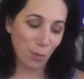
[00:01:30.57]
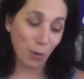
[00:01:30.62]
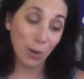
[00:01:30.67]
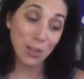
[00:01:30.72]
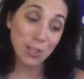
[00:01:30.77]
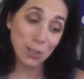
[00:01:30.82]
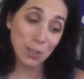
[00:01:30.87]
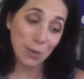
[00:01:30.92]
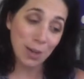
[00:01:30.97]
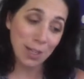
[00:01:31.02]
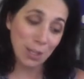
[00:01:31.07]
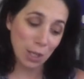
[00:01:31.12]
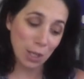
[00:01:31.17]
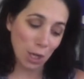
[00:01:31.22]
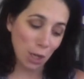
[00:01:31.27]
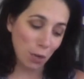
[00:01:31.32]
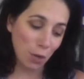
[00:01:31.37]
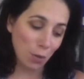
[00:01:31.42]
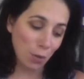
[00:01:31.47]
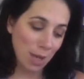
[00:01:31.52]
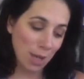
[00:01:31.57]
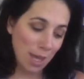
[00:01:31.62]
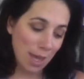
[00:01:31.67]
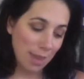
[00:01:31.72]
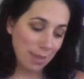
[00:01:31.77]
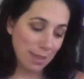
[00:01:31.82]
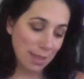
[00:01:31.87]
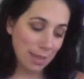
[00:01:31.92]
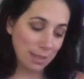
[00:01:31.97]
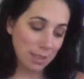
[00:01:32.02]
so I know
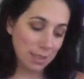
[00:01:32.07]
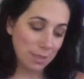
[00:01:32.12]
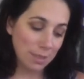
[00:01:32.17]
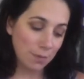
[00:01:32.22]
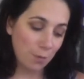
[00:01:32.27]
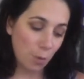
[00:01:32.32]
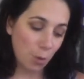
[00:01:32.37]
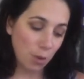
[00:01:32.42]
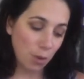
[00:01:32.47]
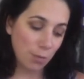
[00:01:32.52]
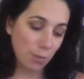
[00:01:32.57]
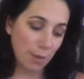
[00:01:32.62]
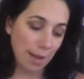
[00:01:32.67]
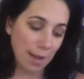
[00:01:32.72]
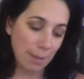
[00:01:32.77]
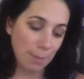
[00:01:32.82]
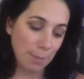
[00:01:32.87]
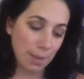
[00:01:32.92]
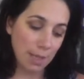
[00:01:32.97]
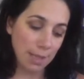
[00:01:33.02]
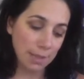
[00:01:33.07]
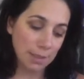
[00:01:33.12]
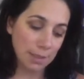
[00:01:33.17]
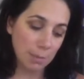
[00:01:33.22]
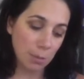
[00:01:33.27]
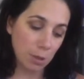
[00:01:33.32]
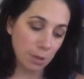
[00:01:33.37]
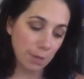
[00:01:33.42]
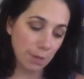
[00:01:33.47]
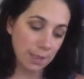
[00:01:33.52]
that this fourth wrap is the perfect